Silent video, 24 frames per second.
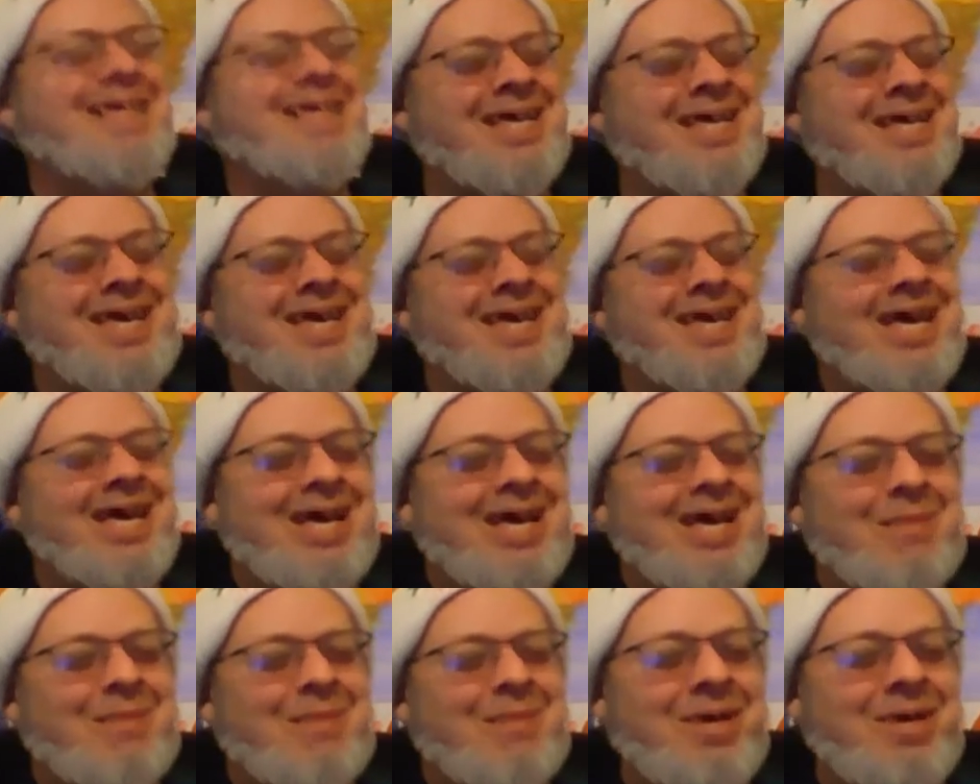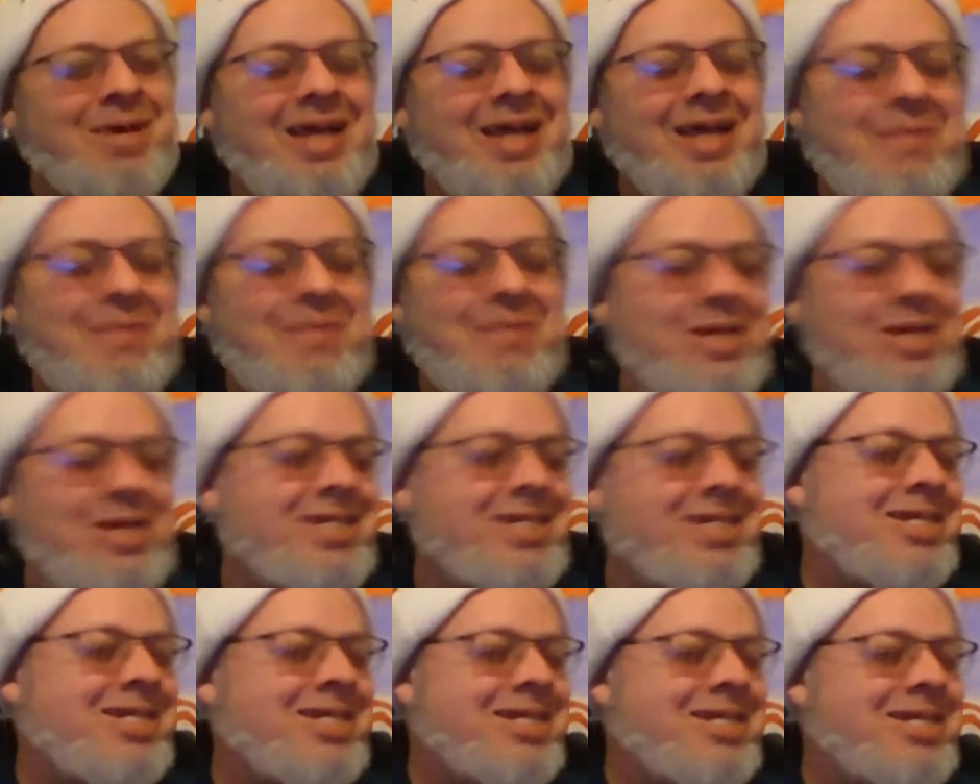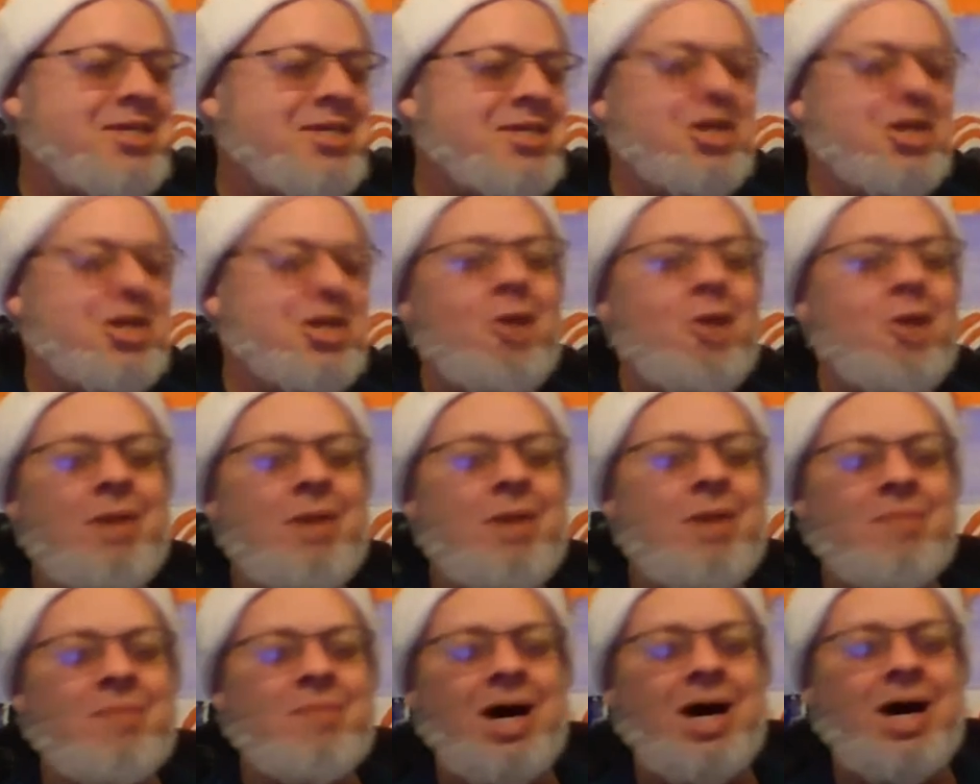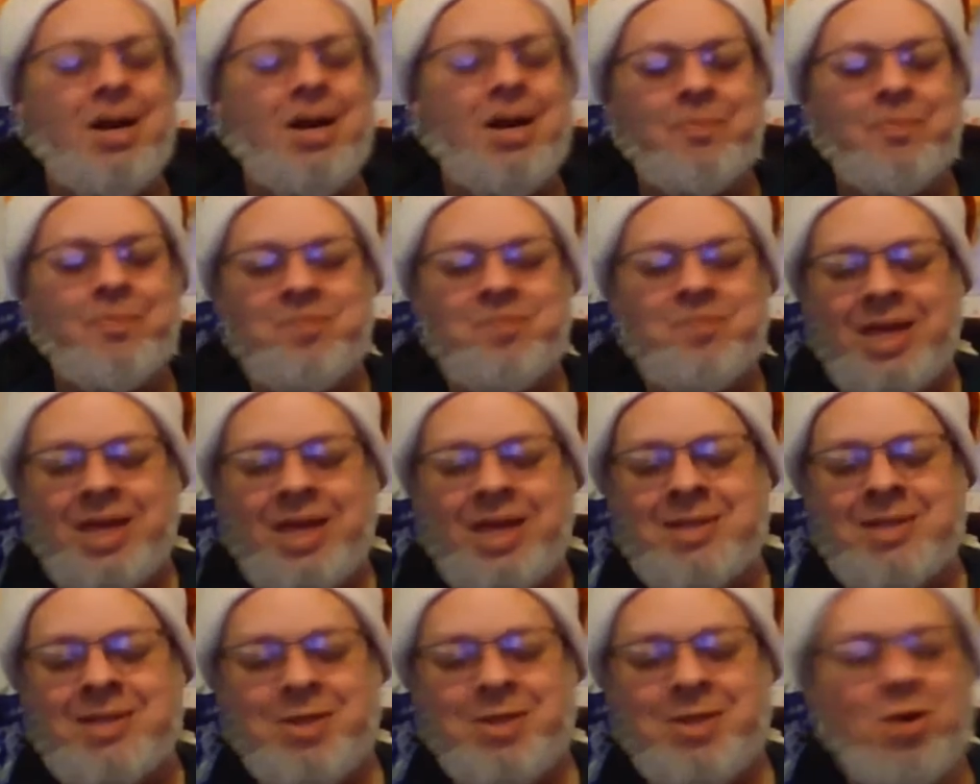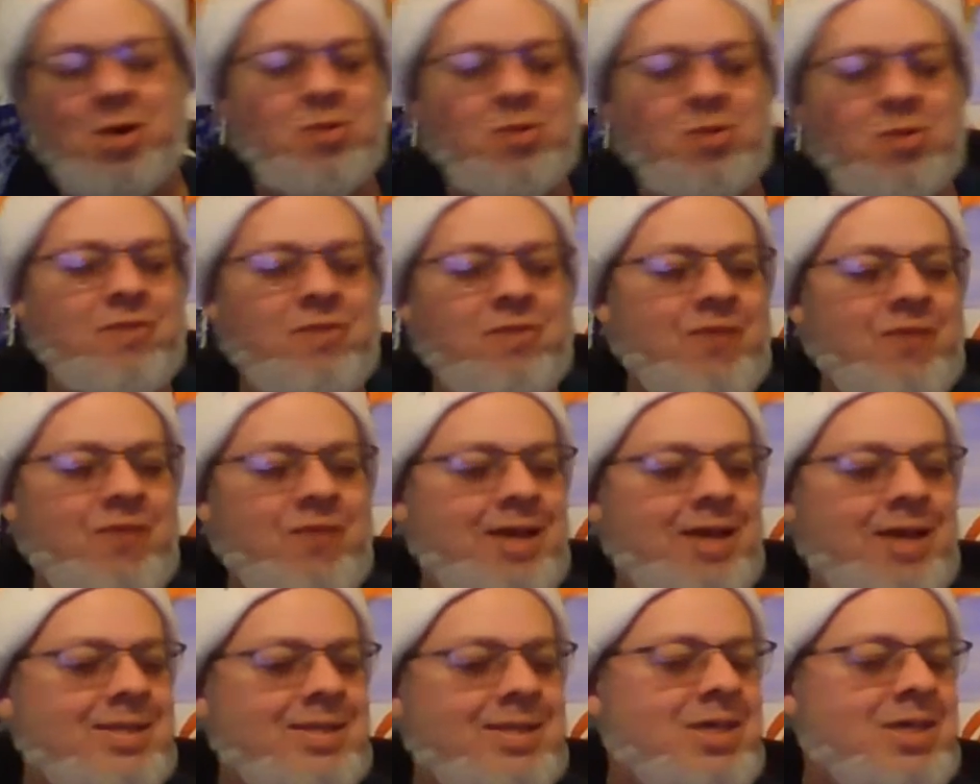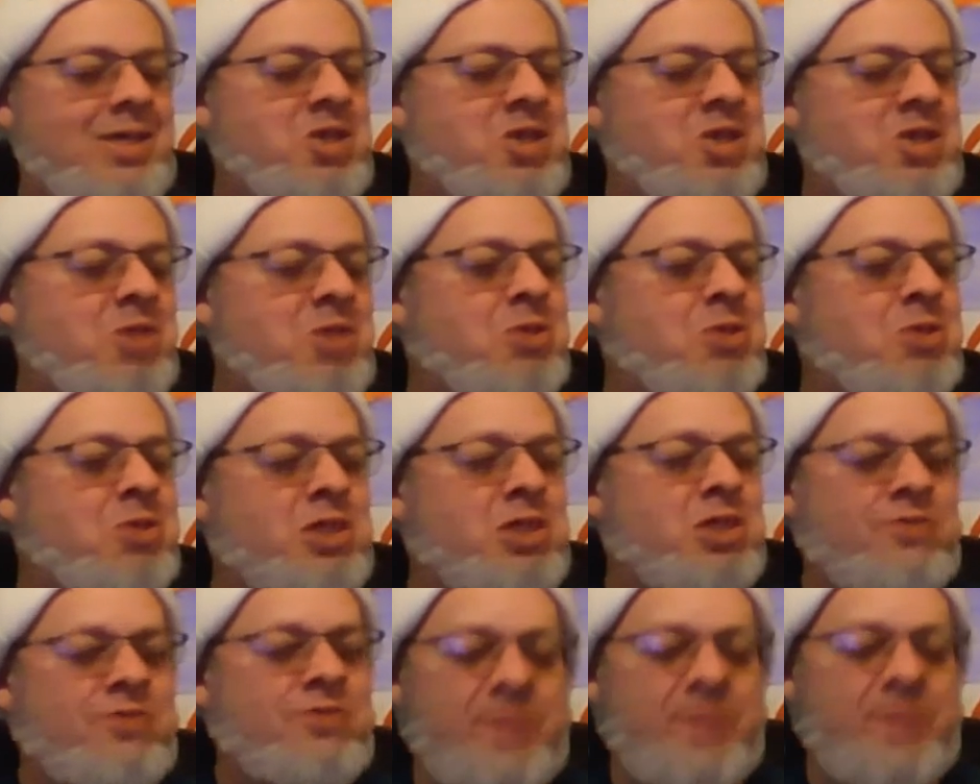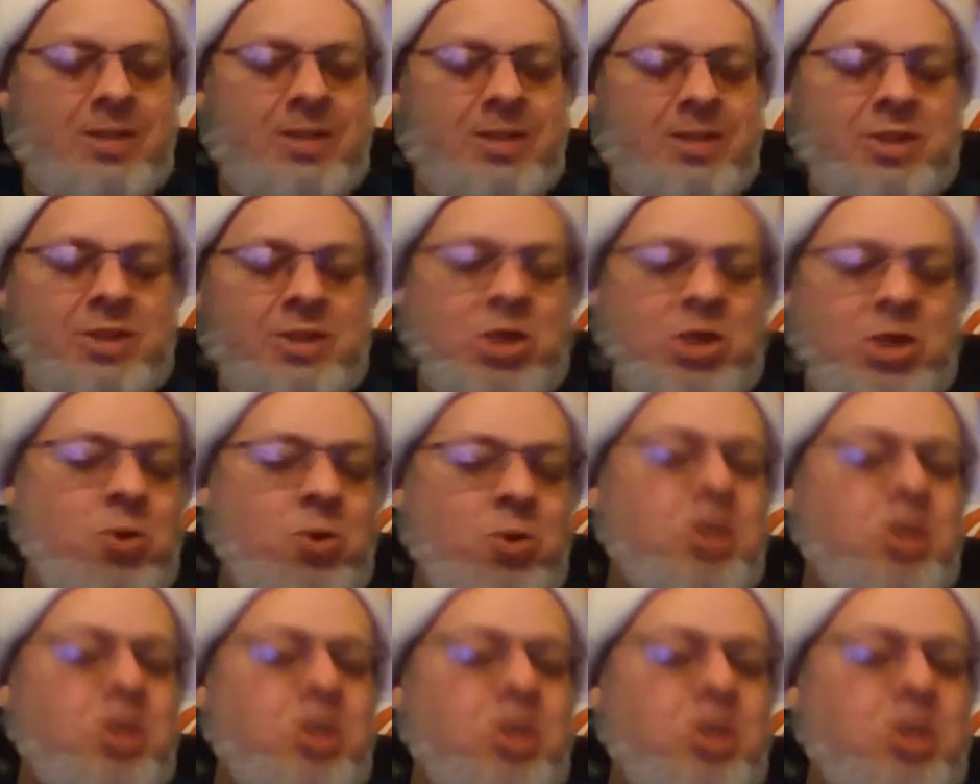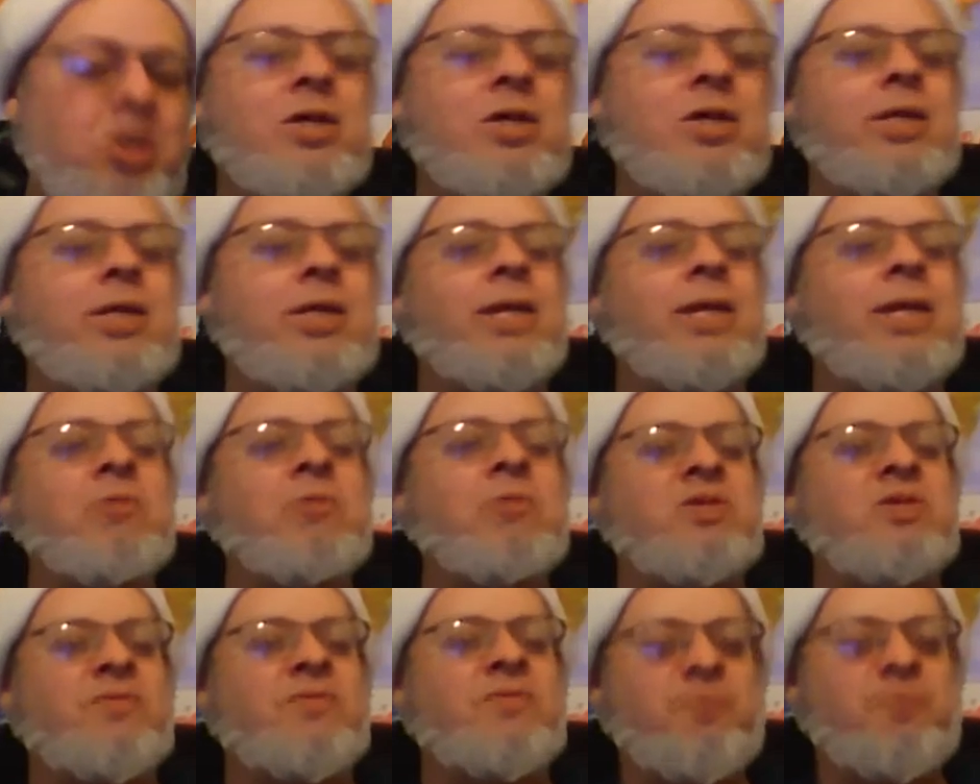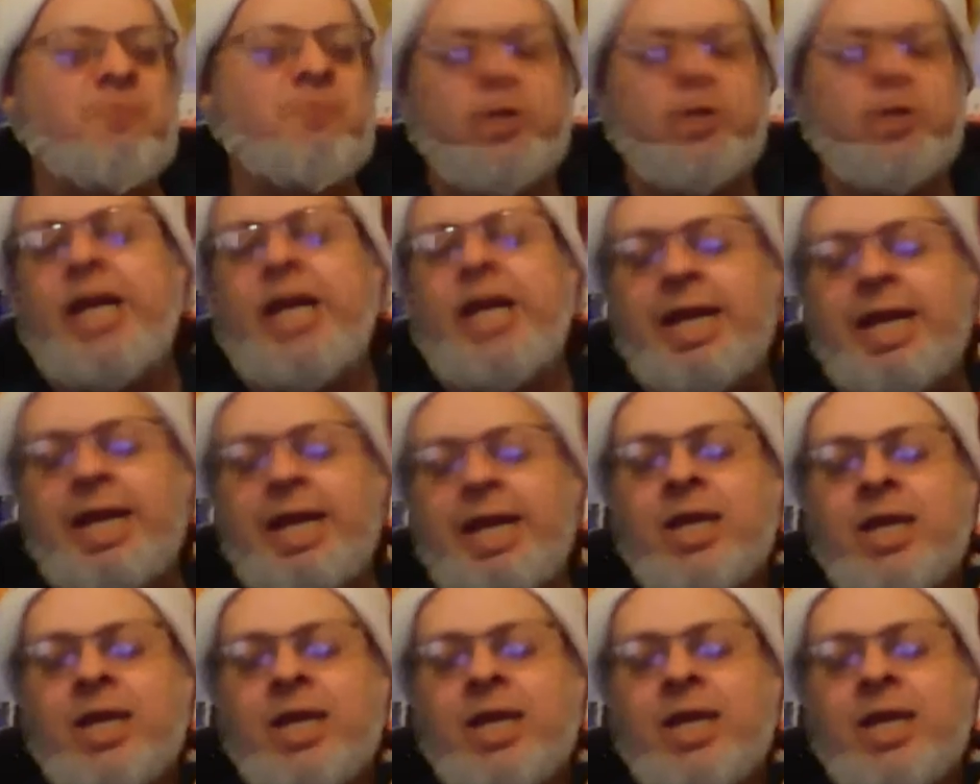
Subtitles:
But, I mean, to know my mom and to know the fact that she was just feeling so good and was free